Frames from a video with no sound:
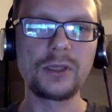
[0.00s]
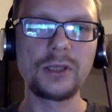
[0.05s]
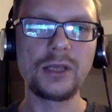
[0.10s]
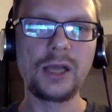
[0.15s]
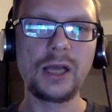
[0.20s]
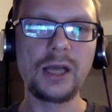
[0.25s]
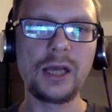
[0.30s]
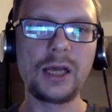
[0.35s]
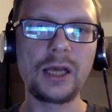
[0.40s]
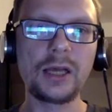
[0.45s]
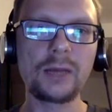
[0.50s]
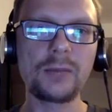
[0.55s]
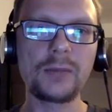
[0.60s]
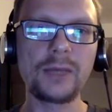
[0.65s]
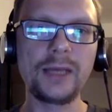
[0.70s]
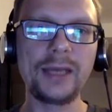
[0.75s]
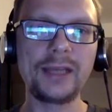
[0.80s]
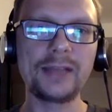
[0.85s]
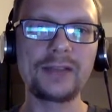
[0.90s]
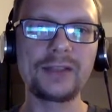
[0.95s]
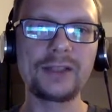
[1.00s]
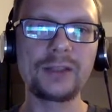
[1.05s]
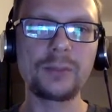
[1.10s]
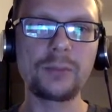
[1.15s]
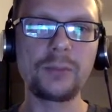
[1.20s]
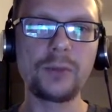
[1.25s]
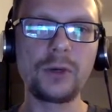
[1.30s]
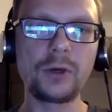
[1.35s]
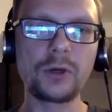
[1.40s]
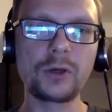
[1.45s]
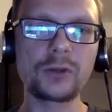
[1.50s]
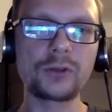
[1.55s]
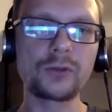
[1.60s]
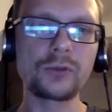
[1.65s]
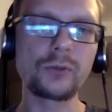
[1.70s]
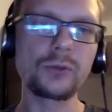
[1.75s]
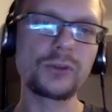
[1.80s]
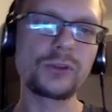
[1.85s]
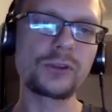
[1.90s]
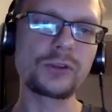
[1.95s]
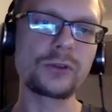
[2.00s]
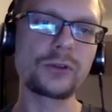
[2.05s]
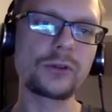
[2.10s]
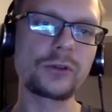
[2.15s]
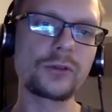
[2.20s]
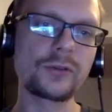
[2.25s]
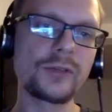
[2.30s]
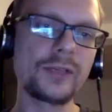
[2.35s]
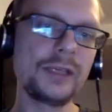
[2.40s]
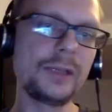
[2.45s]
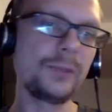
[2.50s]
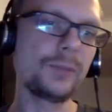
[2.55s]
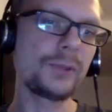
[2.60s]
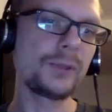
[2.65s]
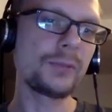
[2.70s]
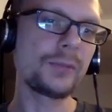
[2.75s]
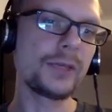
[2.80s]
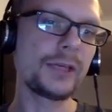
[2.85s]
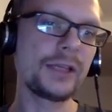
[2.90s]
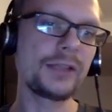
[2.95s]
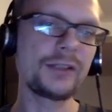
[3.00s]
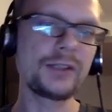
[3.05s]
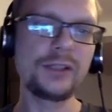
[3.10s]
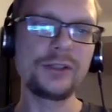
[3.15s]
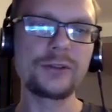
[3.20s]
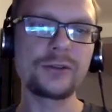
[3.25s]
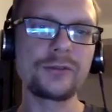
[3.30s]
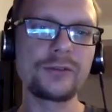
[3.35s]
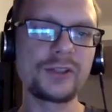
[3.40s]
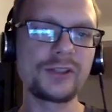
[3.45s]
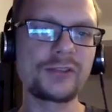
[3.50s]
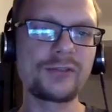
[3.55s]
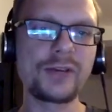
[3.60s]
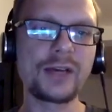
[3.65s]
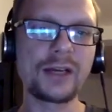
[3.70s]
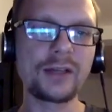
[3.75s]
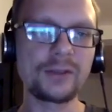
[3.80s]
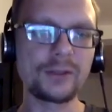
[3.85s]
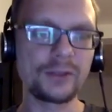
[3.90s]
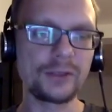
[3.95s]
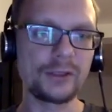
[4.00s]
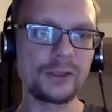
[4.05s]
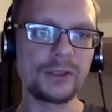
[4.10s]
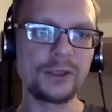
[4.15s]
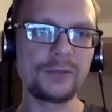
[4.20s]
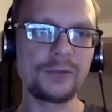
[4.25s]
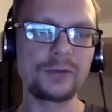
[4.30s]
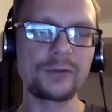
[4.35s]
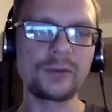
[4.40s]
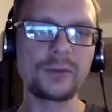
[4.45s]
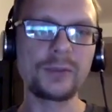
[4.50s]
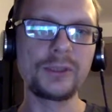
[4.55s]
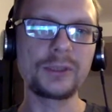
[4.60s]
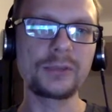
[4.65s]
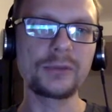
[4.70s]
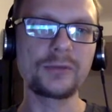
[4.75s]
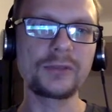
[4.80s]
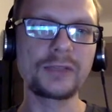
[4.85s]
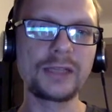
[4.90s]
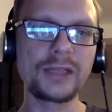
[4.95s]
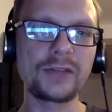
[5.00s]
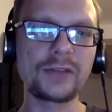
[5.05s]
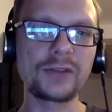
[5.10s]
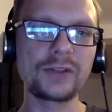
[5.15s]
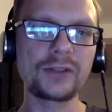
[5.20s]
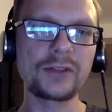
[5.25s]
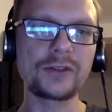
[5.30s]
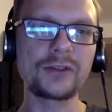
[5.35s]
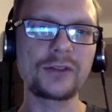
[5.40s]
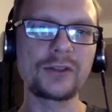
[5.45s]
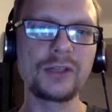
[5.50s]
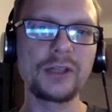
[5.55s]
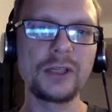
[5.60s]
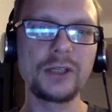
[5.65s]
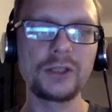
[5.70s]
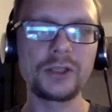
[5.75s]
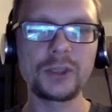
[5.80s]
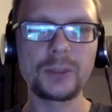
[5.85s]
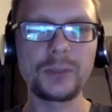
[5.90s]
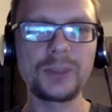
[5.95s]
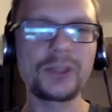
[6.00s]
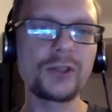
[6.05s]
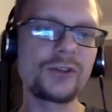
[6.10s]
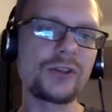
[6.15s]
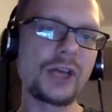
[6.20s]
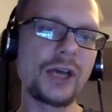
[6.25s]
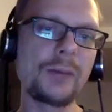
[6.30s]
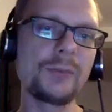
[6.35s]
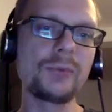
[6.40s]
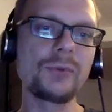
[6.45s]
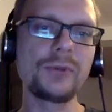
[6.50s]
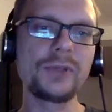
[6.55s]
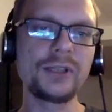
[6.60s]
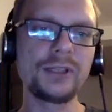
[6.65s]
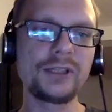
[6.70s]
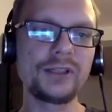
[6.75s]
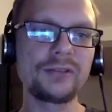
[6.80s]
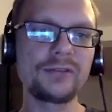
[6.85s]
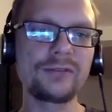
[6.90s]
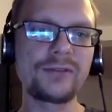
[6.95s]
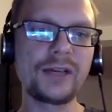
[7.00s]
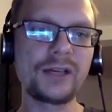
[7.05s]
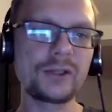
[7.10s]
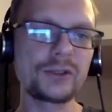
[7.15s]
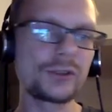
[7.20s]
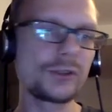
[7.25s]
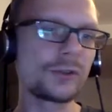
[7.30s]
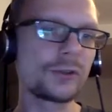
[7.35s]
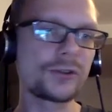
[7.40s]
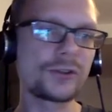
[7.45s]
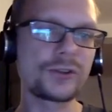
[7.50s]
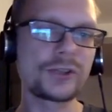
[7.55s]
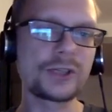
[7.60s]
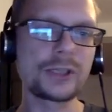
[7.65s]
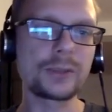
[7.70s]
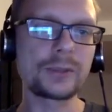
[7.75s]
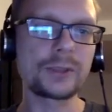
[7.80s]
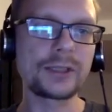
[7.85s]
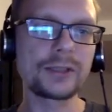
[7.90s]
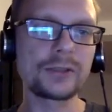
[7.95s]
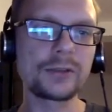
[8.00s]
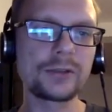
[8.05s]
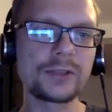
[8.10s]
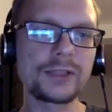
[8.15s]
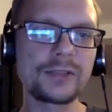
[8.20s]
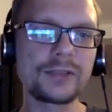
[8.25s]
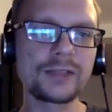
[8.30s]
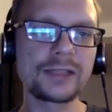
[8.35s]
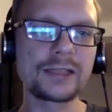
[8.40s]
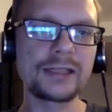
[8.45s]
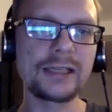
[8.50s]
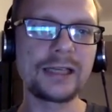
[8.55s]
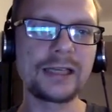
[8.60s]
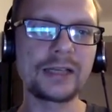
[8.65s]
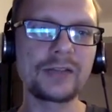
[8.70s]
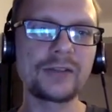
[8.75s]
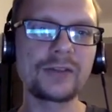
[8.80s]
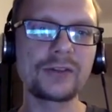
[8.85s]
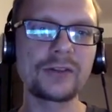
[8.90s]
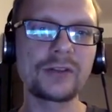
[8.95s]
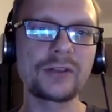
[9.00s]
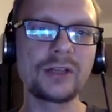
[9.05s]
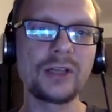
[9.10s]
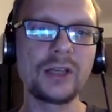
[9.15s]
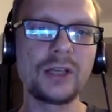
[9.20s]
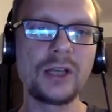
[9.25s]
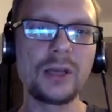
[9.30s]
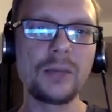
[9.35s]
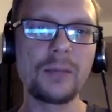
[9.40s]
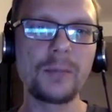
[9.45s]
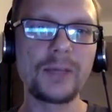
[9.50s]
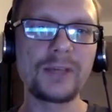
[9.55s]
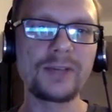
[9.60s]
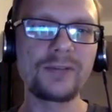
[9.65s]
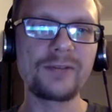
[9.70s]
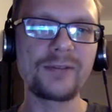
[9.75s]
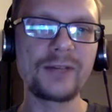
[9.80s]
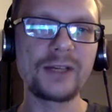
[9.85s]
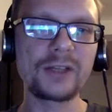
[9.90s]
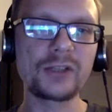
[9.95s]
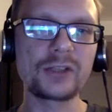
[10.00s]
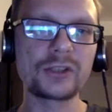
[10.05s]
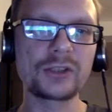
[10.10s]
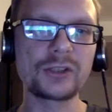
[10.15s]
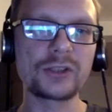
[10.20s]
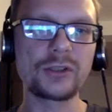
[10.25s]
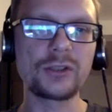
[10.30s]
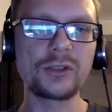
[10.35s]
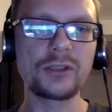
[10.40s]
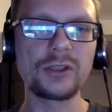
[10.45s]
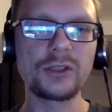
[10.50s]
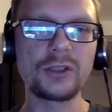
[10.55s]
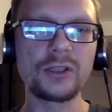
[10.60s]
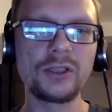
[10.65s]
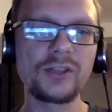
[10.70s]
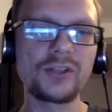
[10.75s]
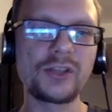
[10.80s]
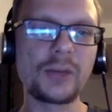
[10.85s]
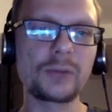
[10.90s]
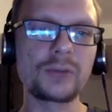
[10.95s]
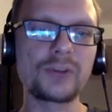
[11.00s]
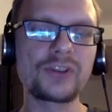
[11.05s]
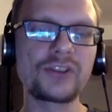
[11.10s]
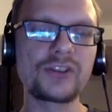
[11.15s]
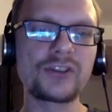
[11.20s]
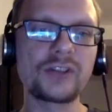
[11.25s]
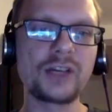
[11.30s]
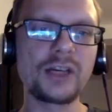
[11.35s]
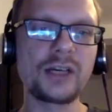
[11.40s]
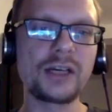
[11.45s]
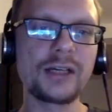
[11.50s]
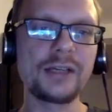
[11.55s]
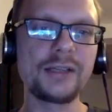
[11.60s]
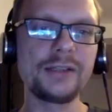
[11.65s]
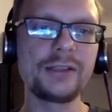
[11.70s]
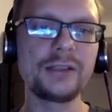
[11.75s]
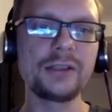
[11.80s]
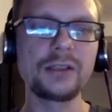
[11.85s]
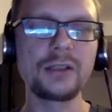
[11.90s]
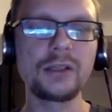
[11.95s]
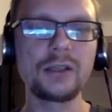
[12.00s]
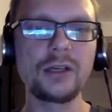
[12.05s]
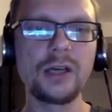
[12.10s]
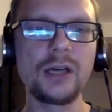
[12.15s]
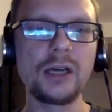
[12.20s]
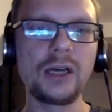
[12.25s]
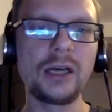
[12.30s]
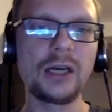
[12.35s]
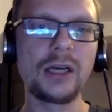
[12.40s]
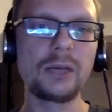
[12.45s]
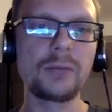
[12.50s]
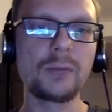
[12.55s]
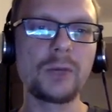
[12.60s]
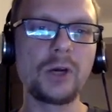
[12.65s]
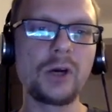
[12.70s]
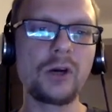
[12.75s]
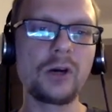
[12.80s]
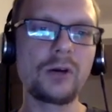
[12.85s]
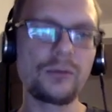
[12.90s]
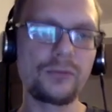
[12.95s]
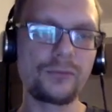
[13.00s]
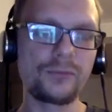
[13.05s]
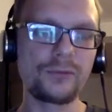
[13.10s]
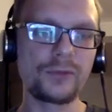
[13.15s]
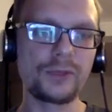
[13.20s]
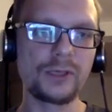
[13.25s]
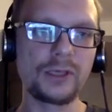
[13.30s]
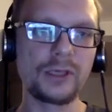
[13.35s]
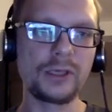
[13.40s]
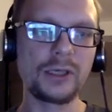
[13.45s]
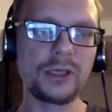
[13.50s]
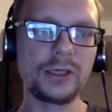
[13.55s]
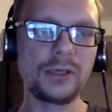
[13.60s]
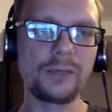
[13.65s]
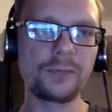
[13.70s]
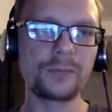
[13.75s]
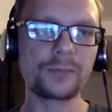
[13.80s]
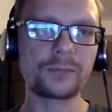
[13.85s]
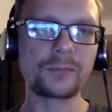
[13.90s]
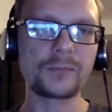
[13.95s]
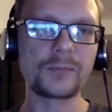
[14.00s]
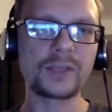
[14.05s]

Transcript: And then box would sort of implement interface functor if you're familiar with classes. Now, because I'm doing it in a functional style where I don't have a class, my function is outside of the